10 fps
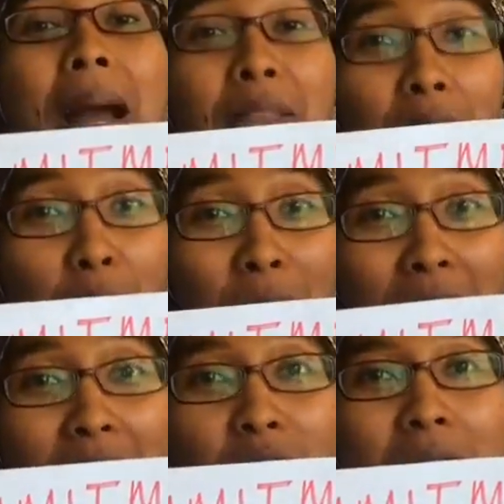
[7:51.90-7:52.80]
my
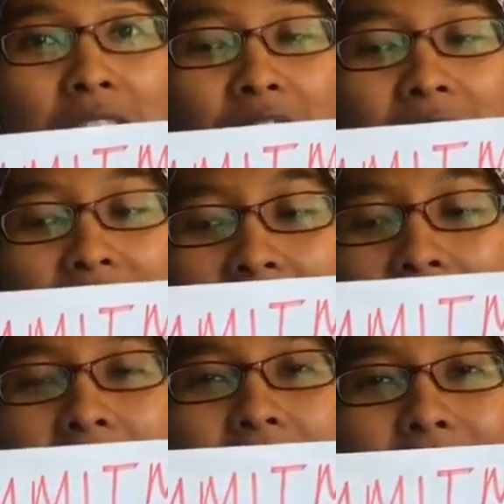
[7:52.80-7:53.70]
3 strategies
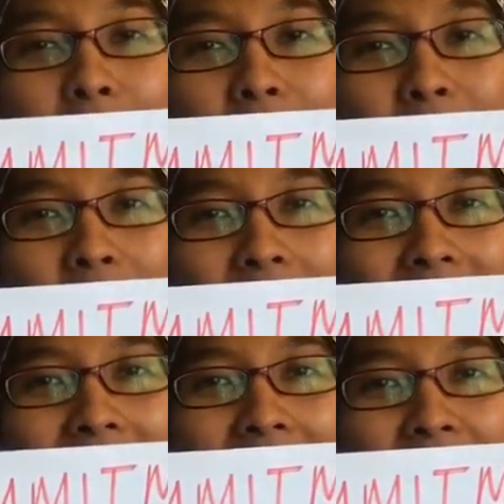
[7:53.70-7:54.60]
is number
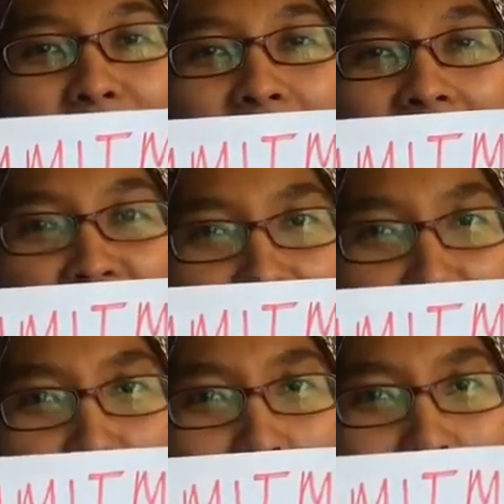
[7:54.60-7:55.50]
1,
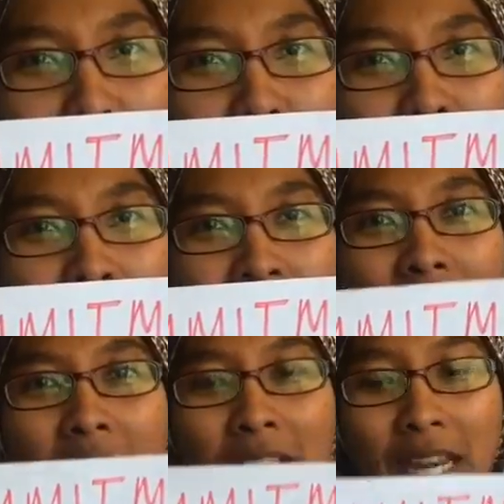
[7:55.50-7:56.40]
education jar.
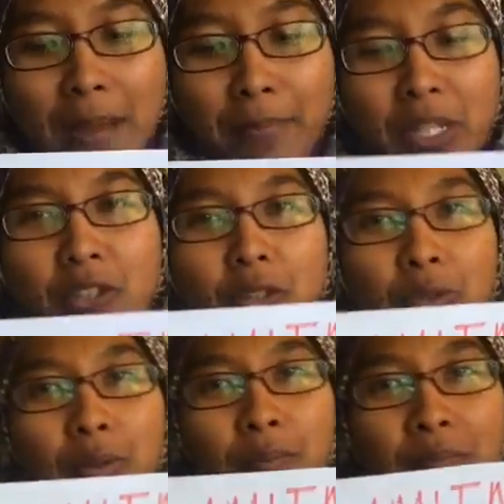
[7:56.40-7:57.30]
Number
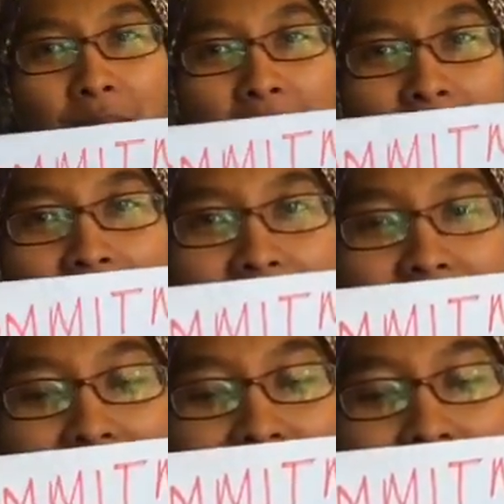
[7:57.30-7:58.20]
2, you
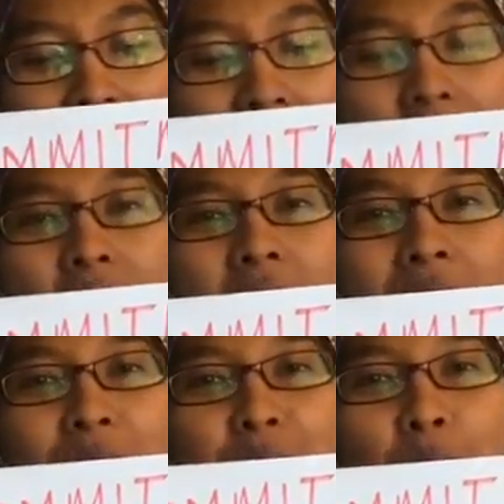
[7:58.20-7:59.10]
see,
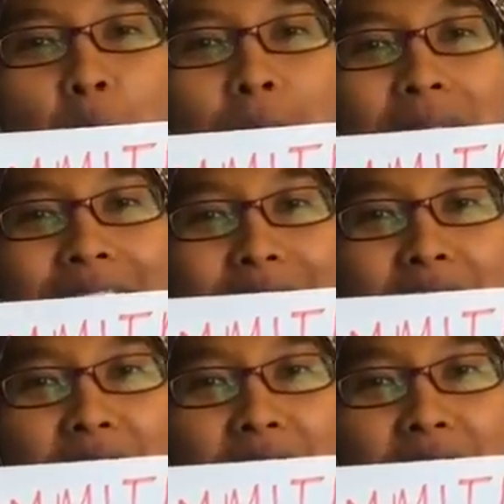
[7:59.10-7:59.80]
enrollment and